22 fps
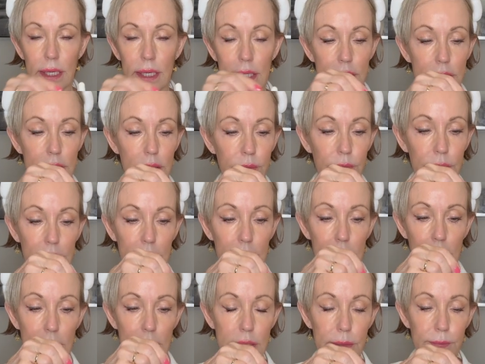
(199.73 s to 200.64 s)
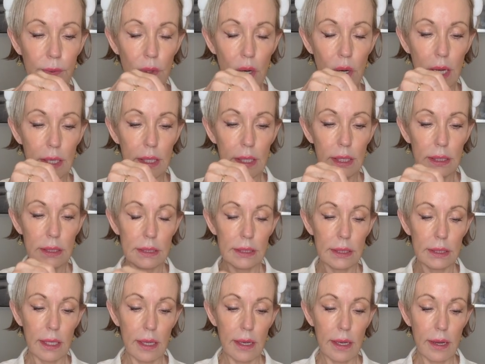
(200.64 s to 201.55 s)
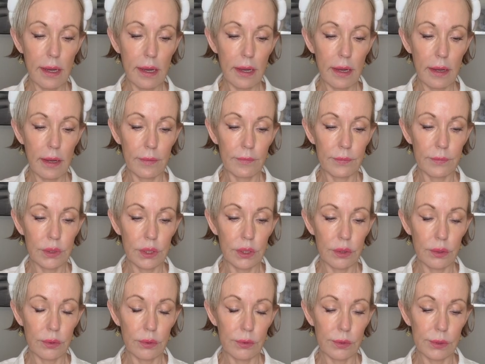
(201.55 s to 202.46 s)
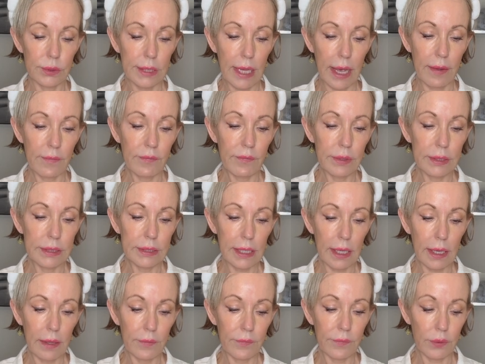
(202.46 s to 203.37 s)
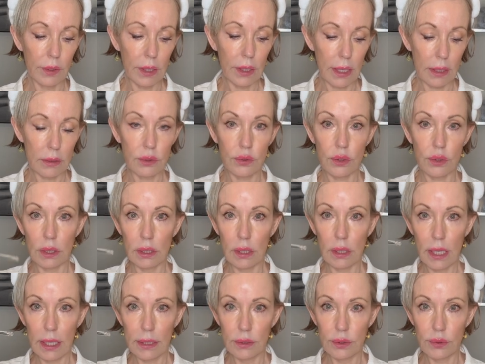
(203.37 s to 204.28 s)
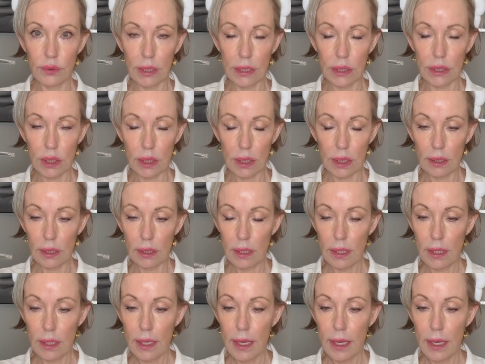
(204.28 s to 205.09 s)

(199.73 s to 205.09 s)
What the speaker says: It's a really nice product to use every day for extra hydration.